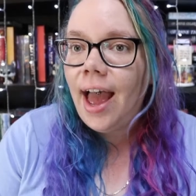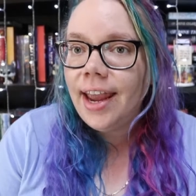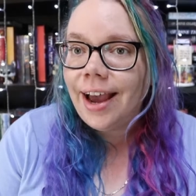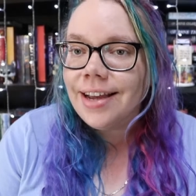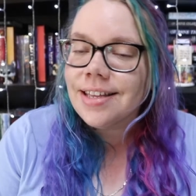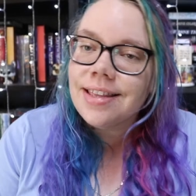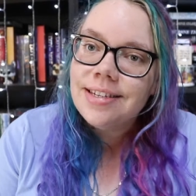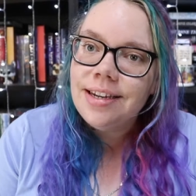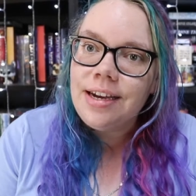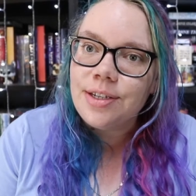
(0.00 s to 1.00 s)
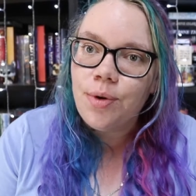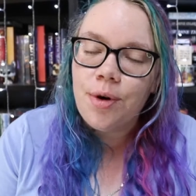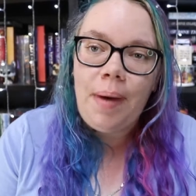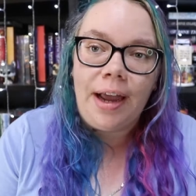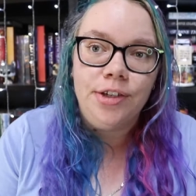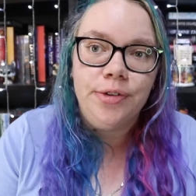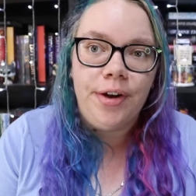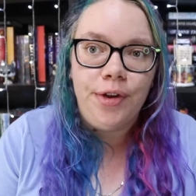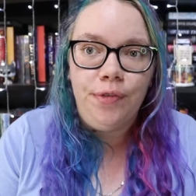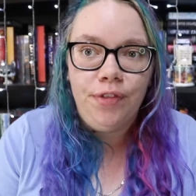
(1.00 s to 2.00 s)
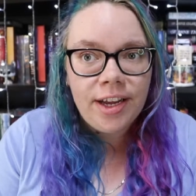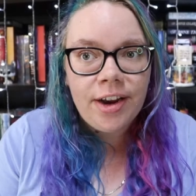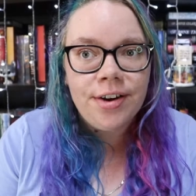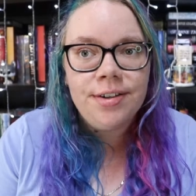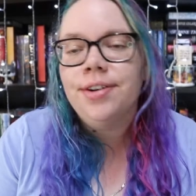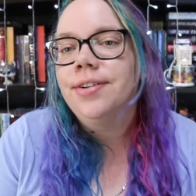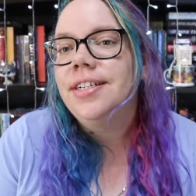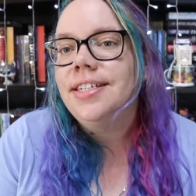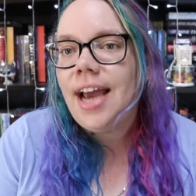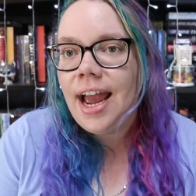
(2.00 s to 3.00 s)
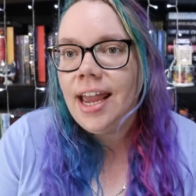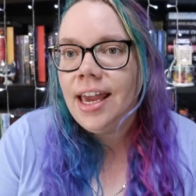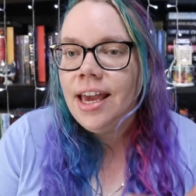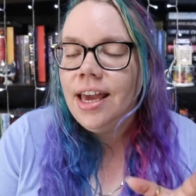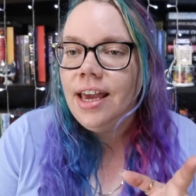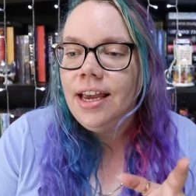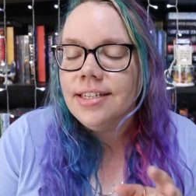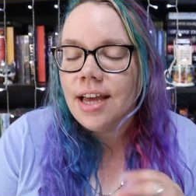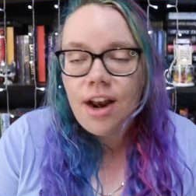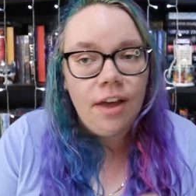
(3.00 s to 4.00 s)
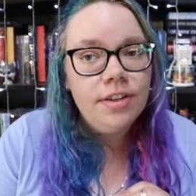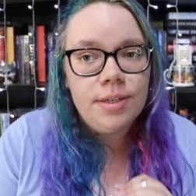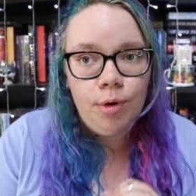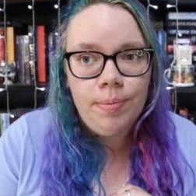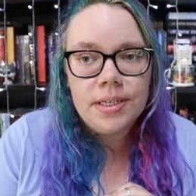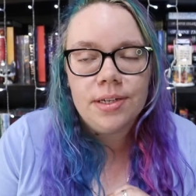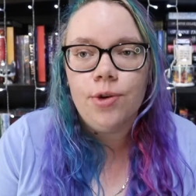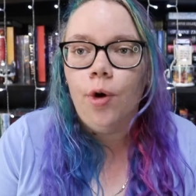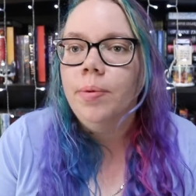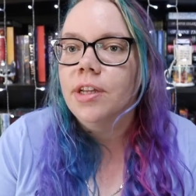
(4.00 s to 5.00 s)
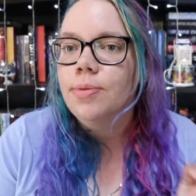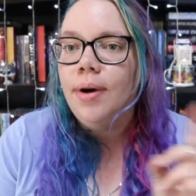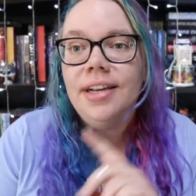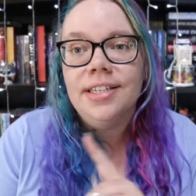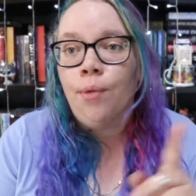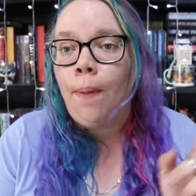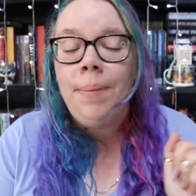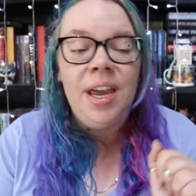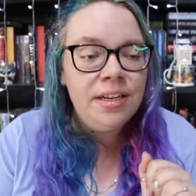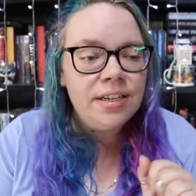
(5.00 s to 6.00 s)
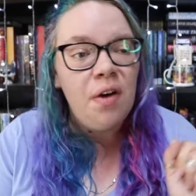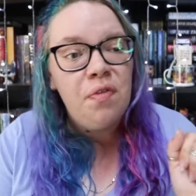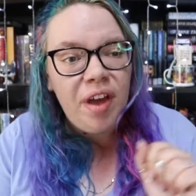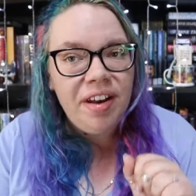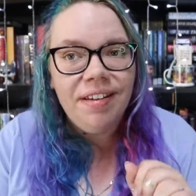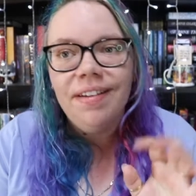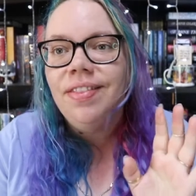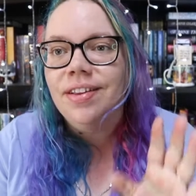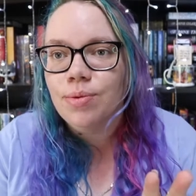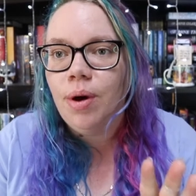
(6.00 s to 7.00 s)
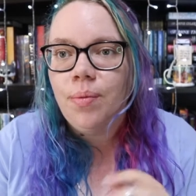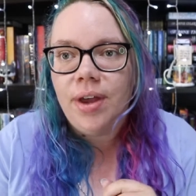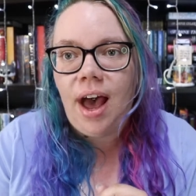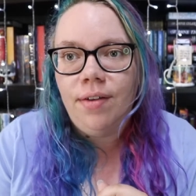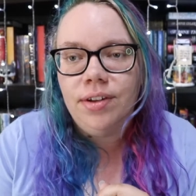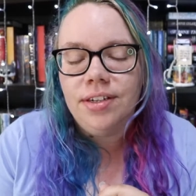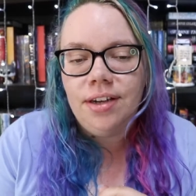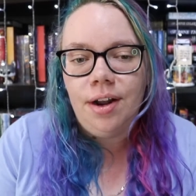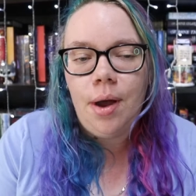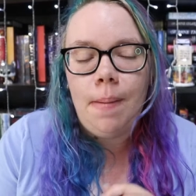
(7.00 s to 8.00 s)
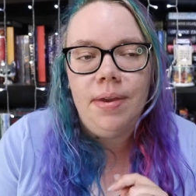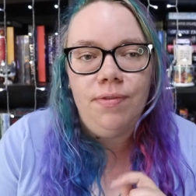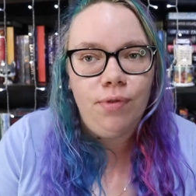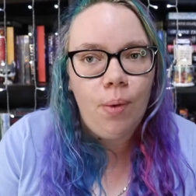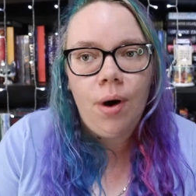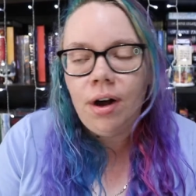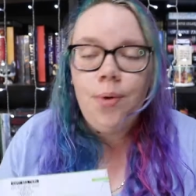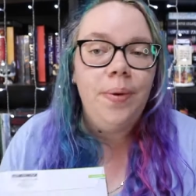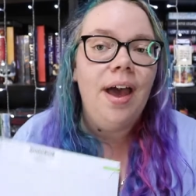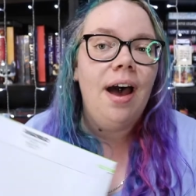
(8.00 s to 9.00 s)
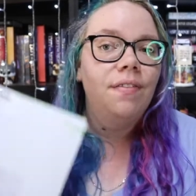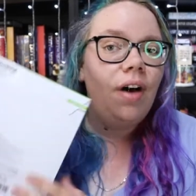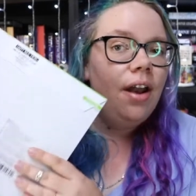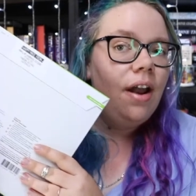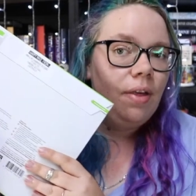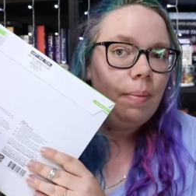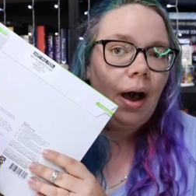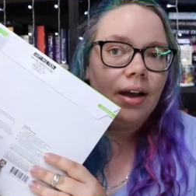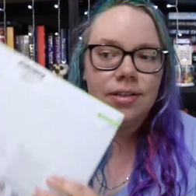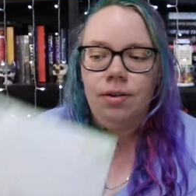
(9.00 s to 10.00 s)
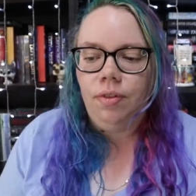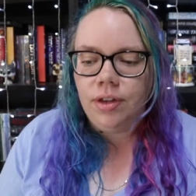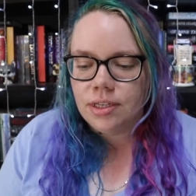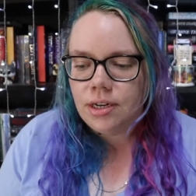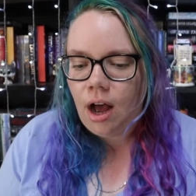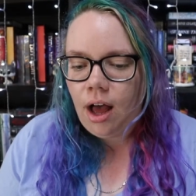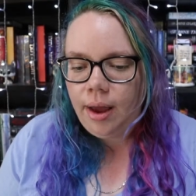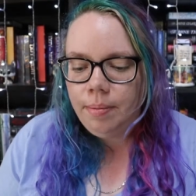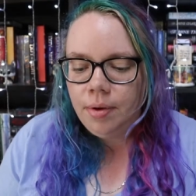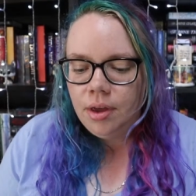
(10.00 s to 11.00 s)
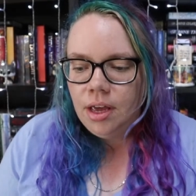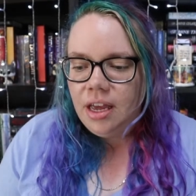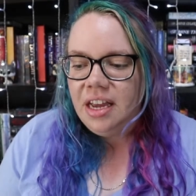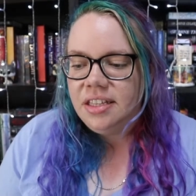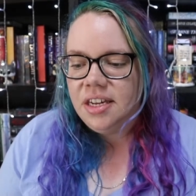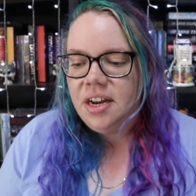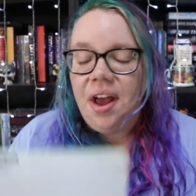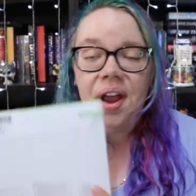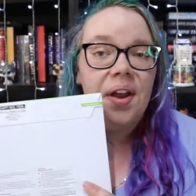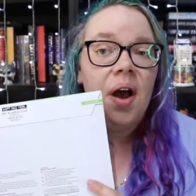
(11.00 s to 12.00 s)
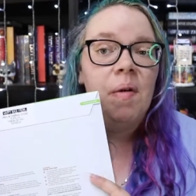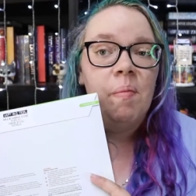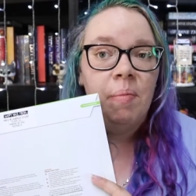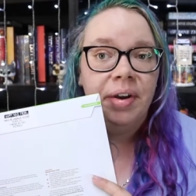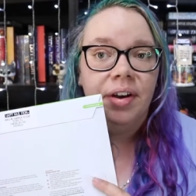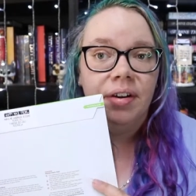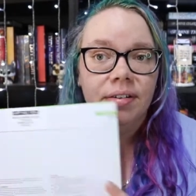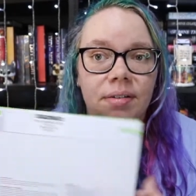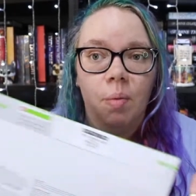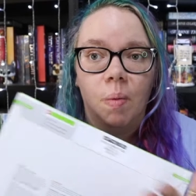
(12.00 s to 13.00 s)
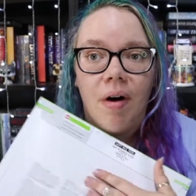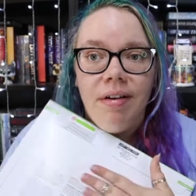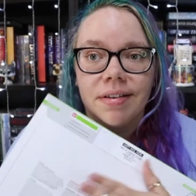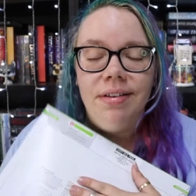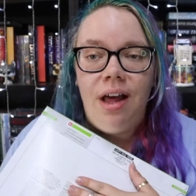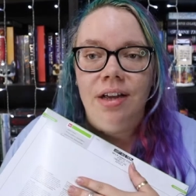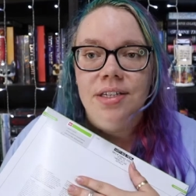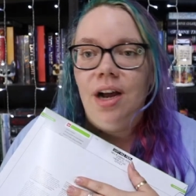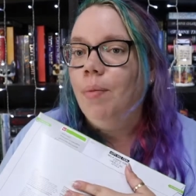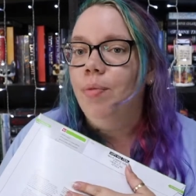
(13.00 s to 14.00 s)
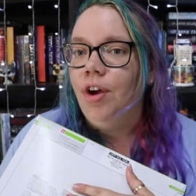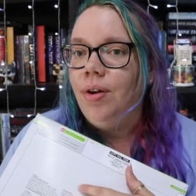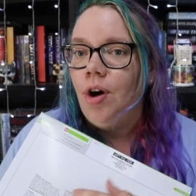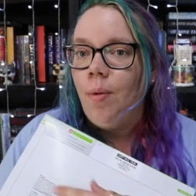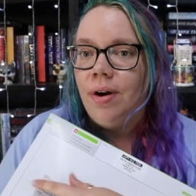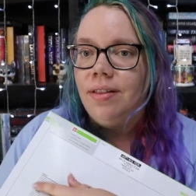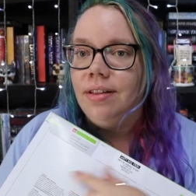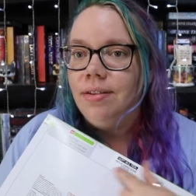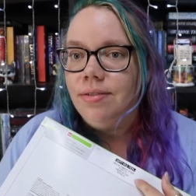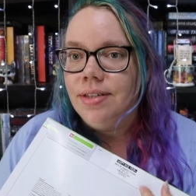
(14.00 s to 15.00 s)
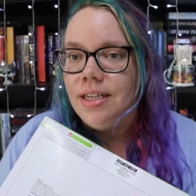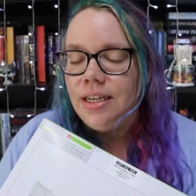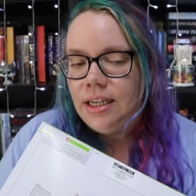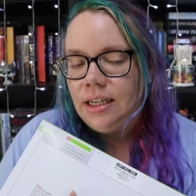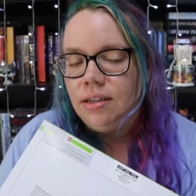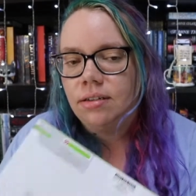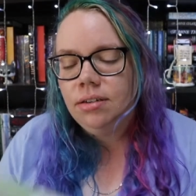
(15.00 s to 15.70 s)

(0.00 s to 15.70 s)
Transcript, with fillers: Hey guys, this is Eliza and welcome back to a new video. So today is another small business haul, but this one is a repeat offender. This one we have done before. We have another parcel. This time it's in a big one. Last time we only got one of the little CD